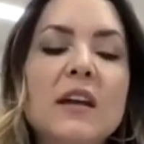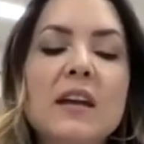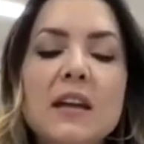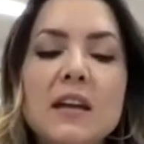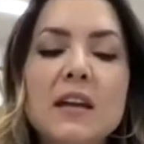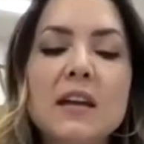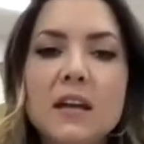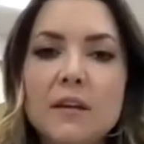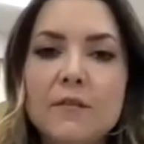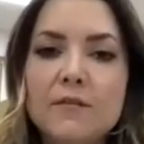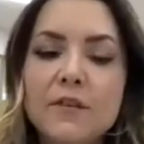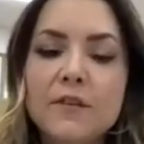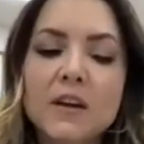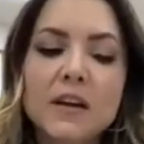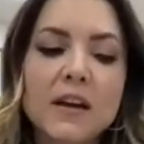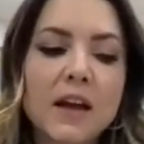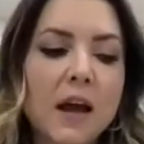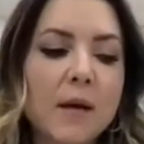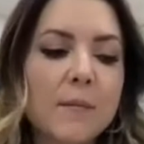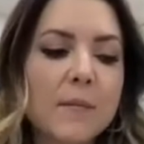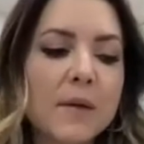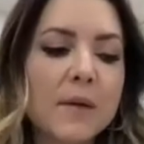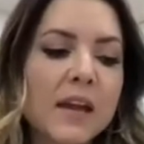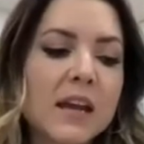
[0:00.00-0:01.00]
If you're
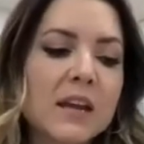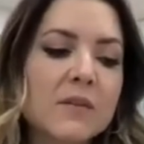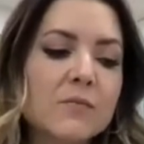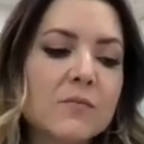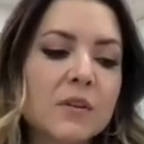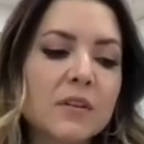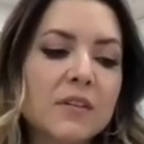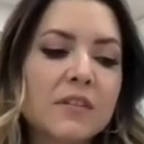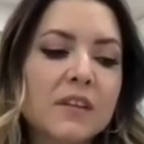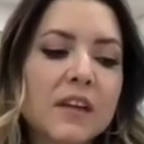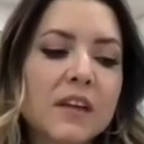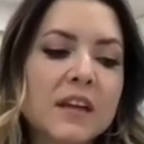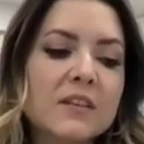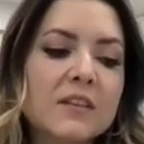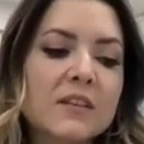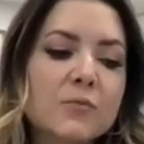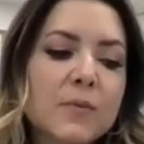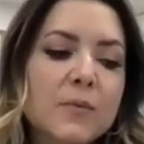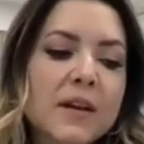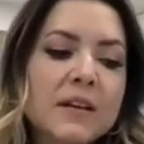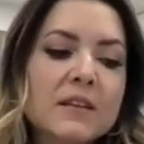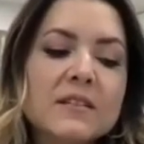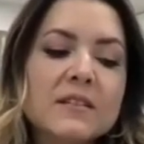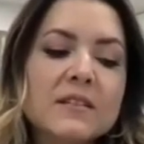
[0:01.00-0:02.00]
coming in within
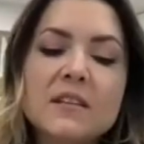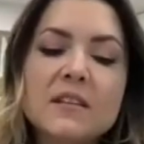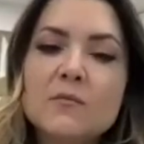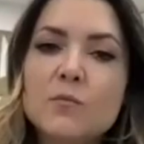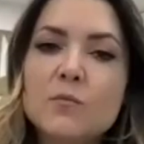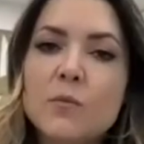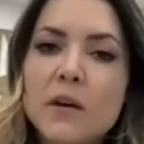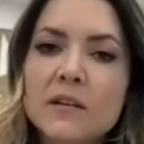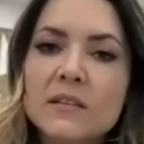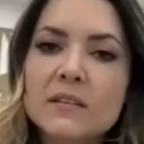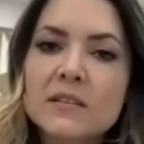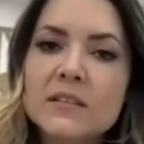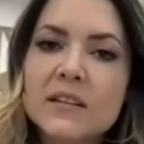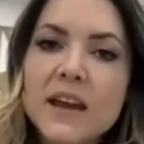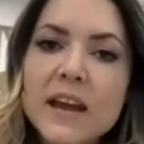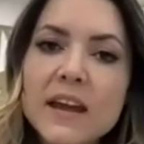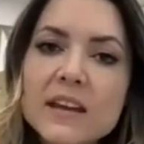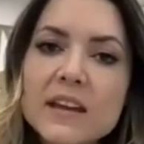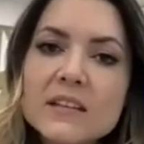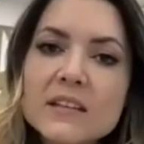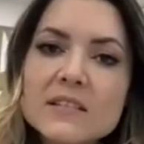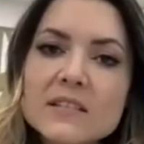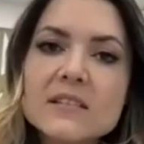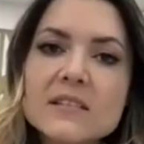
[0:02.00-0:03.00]
21
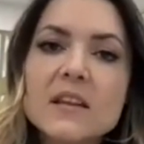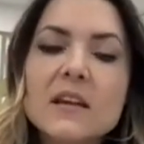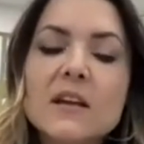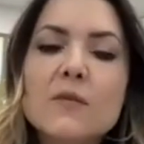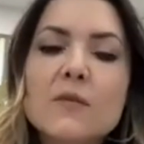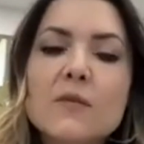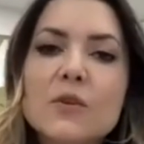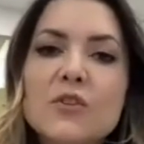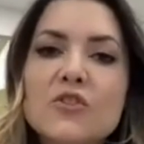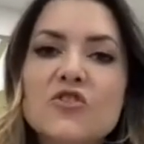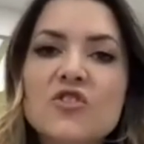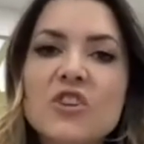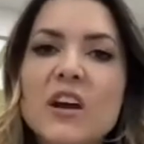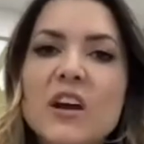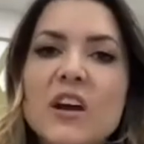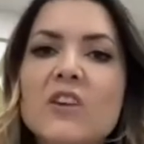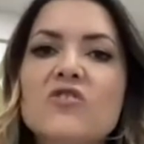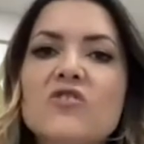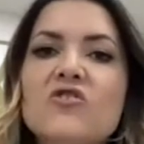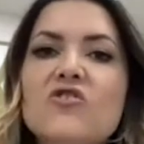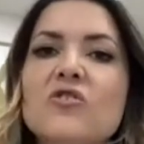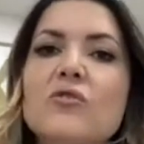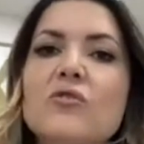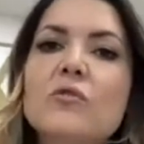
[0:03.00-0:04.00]
days, we
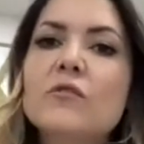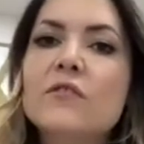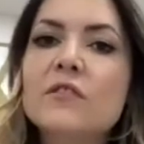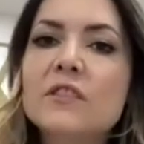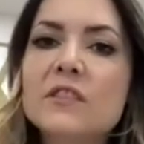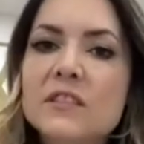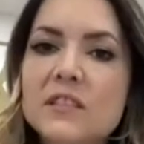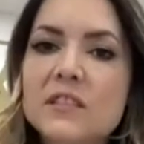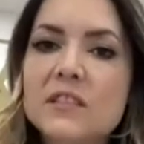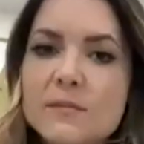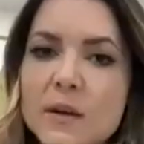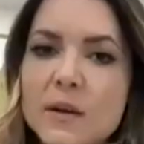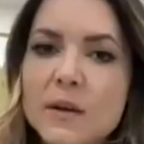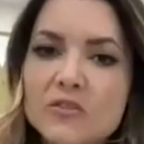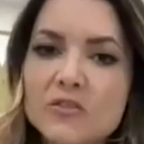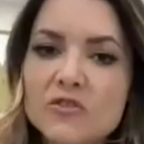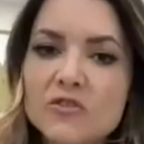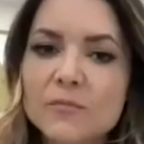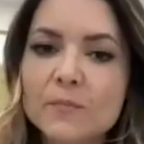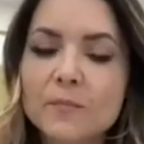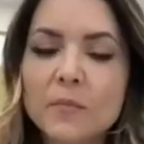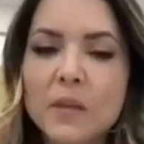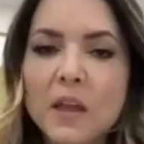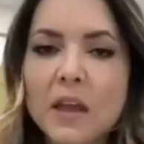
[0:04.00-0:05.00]
charge you this
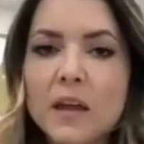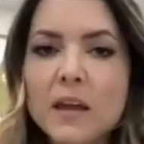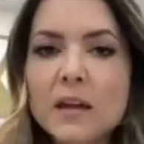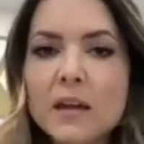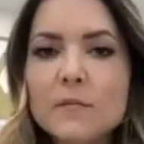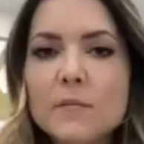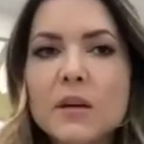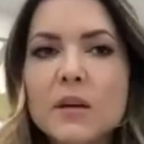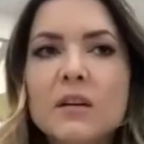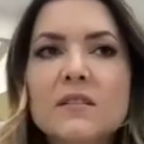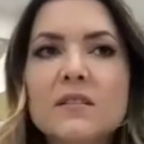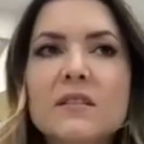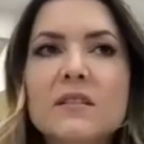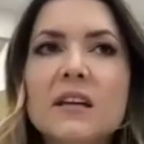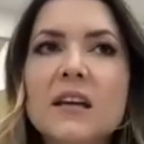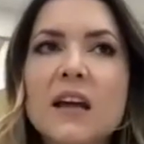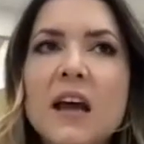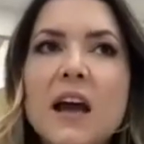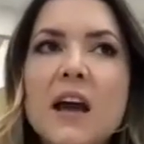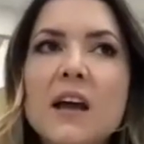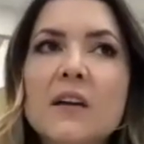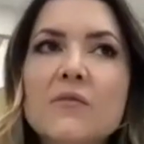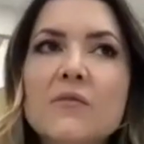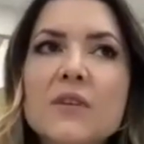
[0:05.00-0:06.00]
much, because you
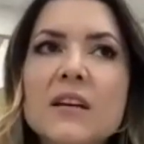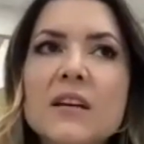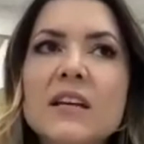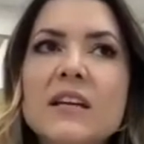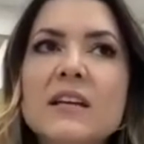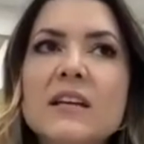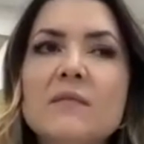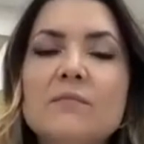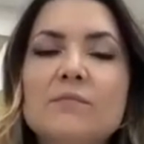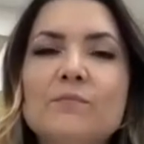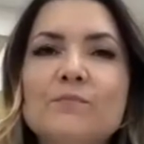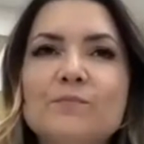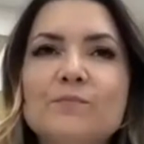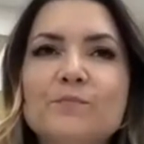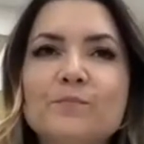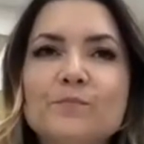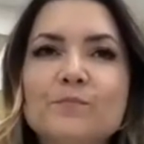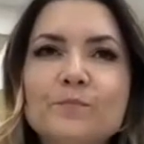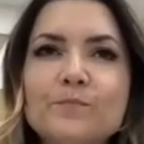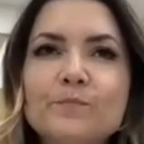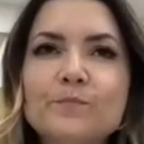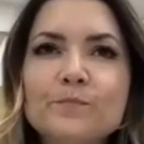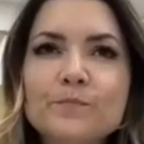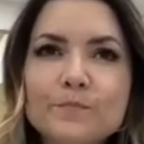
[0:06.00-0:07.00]
can't really
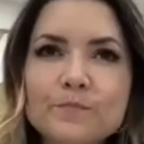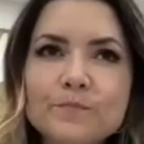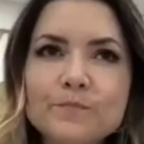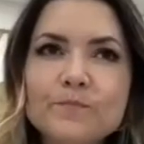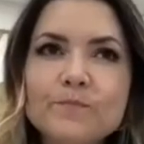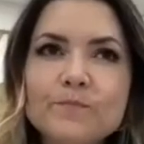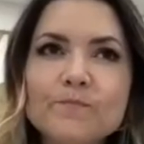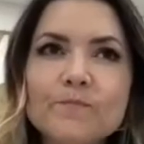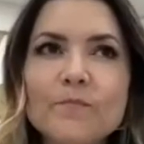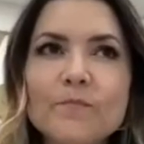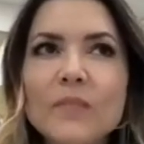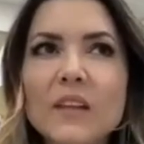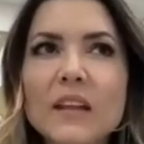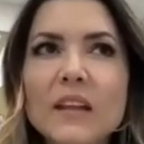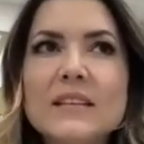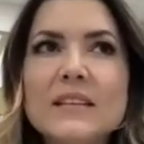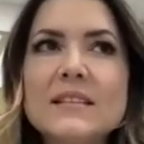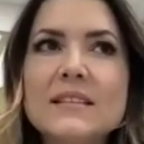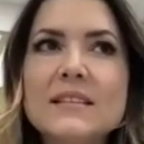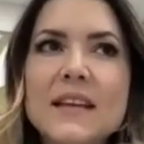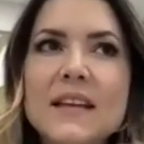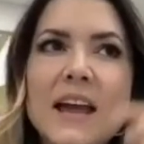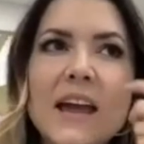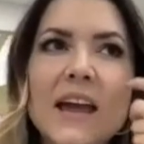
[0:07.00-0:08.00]

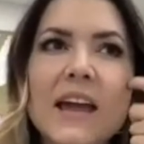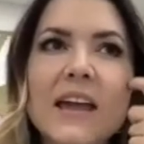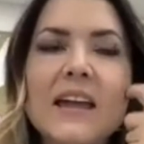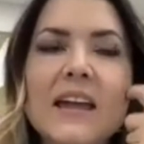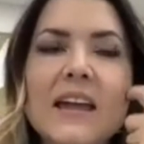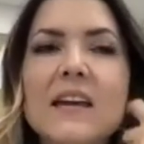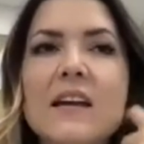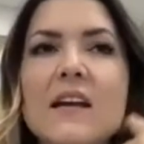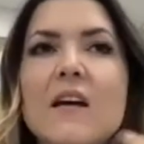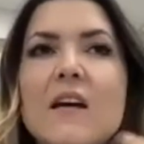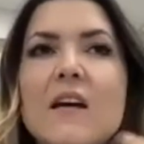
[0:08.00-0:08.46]
say